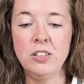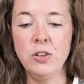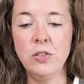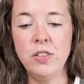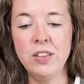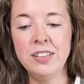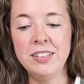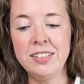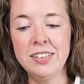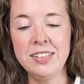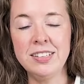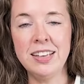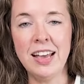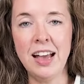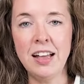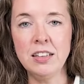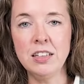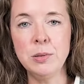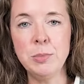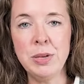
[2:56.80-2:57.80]
so this is
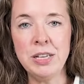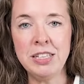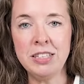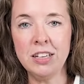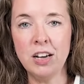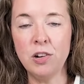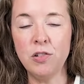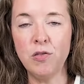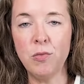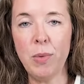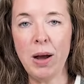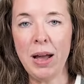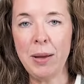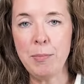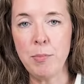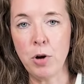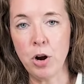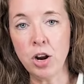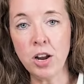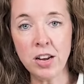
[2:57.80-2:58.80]
elements of my
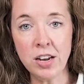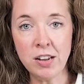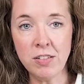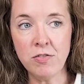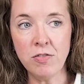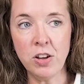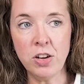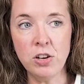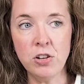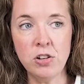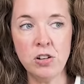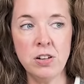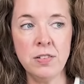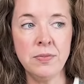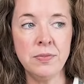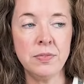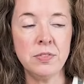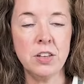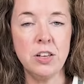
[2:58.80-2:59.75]
marketing funnel,